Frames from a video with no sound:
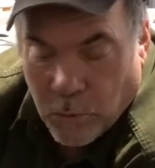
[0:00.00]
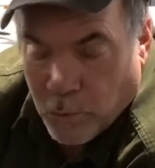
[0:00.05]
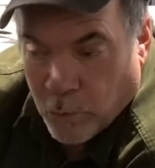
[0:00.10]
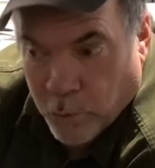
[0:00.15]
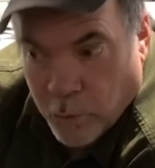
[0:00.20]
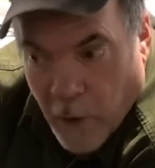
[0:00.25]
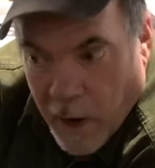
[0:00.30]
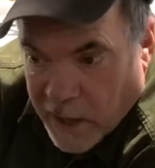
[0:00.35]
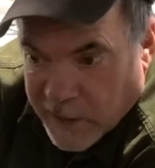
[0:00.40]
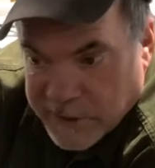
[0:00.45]

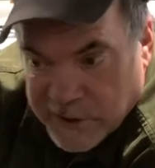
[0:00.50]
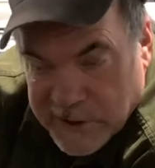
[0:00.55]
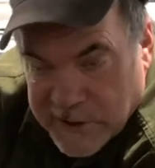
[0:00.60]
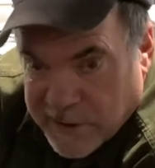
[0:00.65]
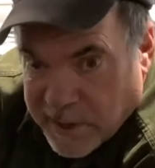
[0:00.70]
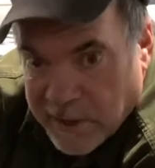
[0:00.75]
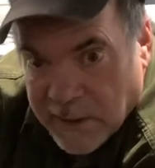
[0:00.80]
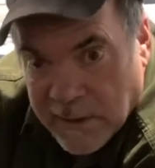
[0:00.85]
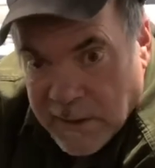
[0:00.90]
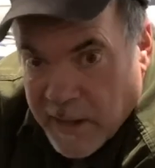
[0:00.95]

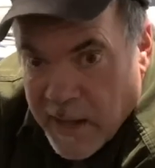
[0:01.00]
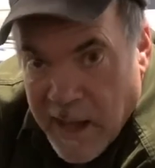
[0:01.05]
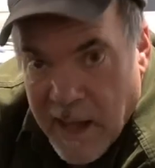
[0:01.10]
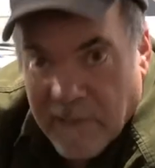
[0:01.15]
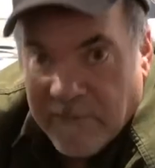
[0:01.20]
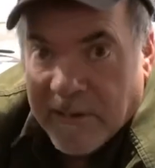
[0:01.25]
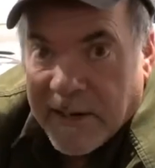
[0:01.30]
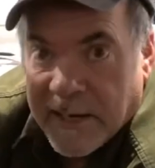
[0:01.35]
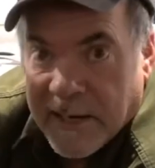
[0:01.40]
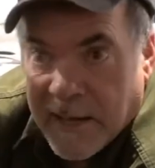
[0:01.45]
rust
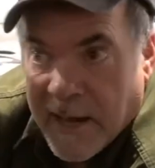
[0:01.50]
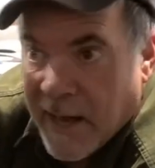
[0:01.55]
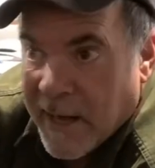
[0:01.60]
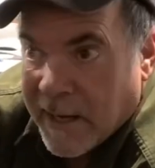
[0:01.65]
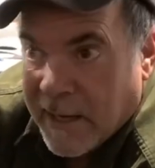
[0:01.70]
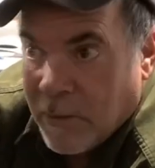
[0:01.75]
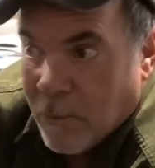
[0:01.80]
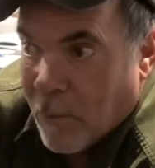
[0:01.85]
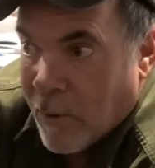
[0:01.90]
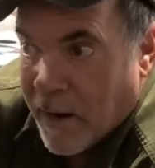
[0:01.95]
evident
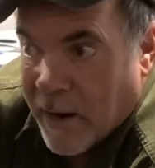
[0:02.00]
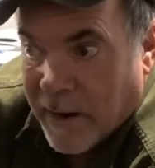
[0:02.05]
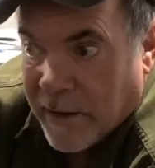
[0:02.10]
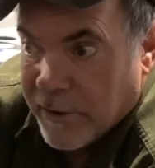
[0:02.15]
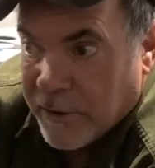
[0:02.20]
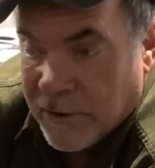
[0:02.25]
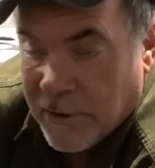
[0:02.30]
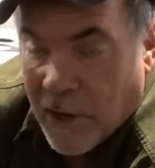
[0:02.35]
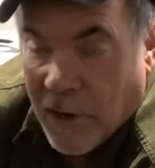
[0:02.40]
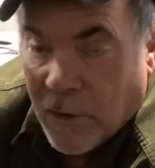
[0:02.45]
anywhere.
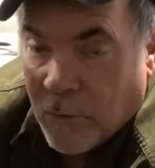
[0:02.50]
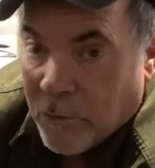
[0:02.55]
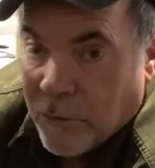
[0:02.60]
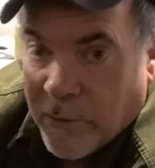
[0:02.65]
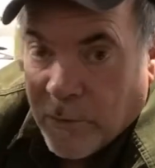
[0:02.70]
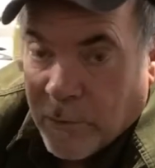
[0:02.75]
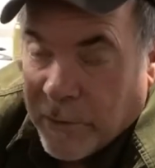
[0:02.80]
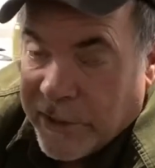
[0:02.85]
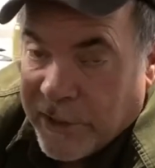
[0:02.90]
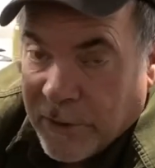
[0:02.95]
You know
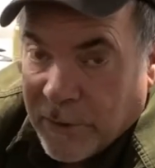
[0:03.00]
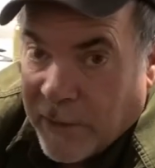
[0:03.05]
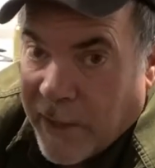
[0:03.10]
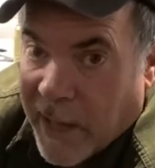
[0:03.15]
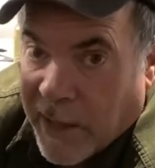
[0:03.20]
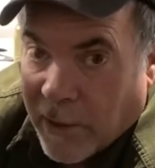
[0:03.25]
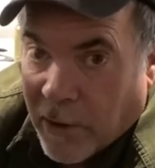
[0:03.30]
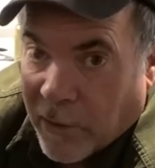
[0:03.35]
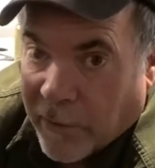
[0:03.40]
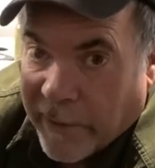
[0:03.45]
that we do
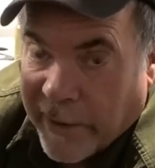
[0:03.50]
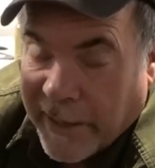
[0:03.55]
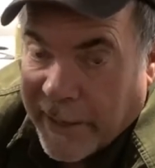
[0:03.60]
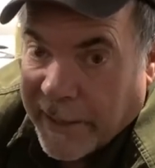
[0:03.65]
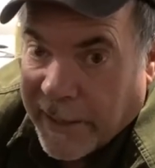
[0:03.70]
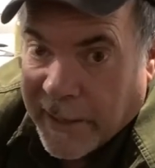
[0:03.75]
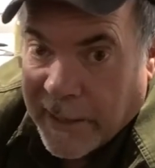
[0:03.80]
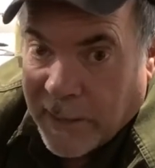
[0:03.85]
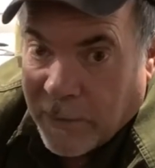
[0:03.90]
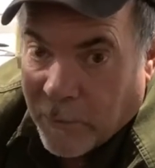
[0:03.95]
that
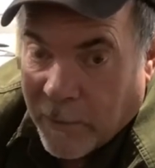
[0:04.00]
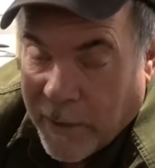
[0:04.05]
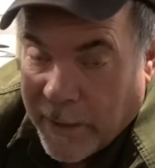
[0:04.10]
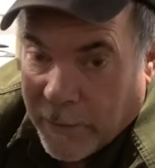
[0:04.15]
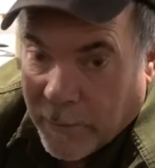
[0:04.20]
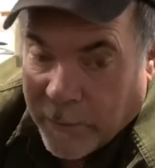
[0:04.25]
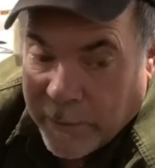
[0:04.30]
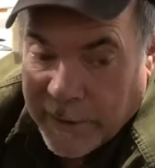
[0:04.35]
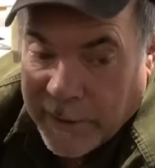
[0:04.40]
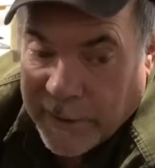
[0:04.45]
already
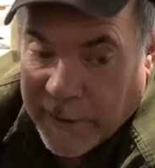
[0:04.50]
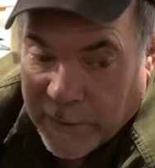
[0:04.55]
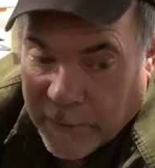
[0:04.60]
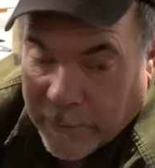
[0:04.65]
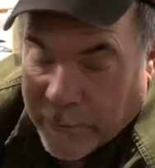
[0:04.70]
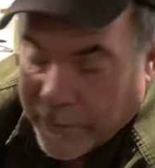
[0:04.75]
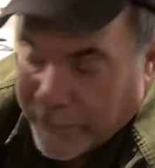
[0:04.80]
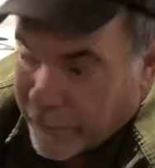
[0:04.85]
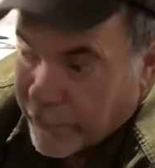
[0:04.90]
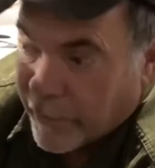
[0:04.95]
anyway. We get
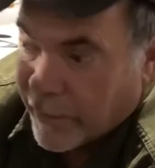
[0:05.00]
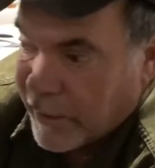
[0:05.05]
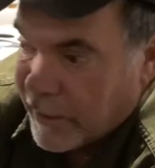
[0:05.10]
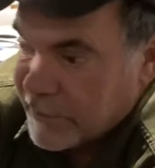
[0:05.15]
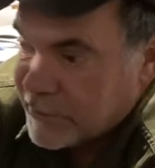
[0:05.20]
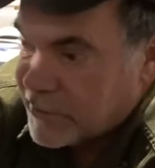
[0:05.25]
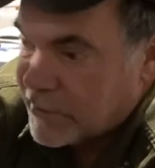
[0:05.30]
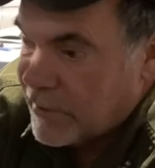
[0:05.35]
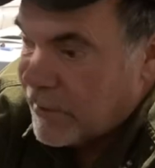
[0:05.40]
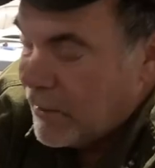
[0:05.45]
rid of
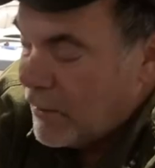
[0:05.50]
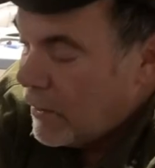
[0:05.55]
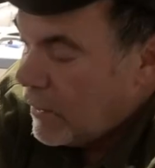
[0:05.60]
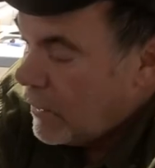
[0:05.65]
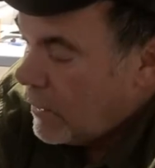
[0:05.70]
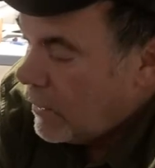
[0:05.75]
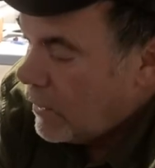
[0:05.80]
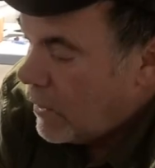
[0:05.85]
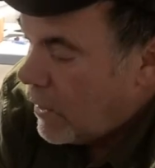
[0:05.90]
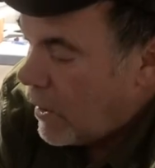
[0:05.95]
rust.
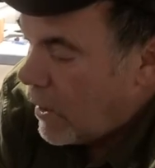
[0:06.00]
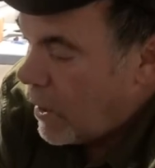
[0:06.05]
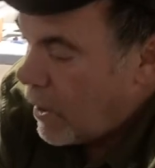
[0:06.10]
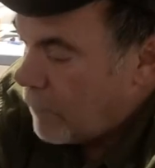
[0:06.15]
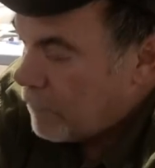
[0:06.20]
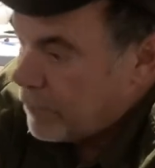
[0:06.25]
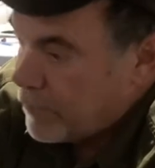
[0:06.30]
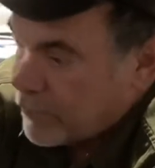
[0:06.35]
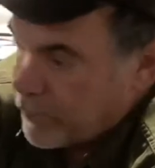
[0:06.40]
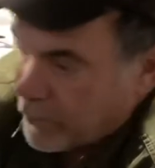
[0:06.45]

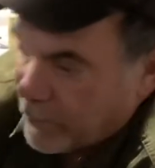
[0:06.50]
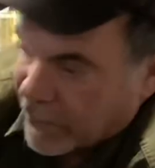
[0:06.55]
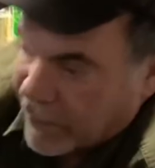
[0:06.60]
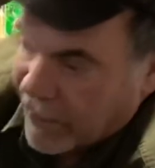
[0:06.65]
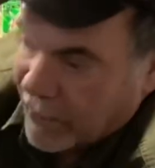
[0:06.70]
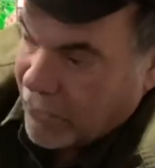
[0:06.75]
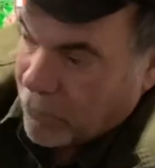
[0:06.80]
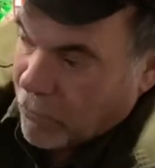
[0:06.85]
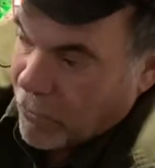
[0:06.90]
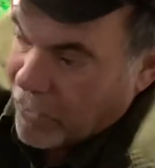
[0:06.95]
But
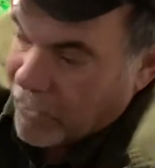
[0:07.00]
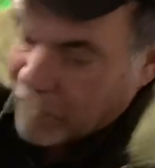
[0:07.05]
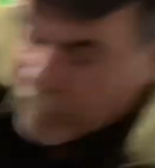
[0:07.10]
anywhere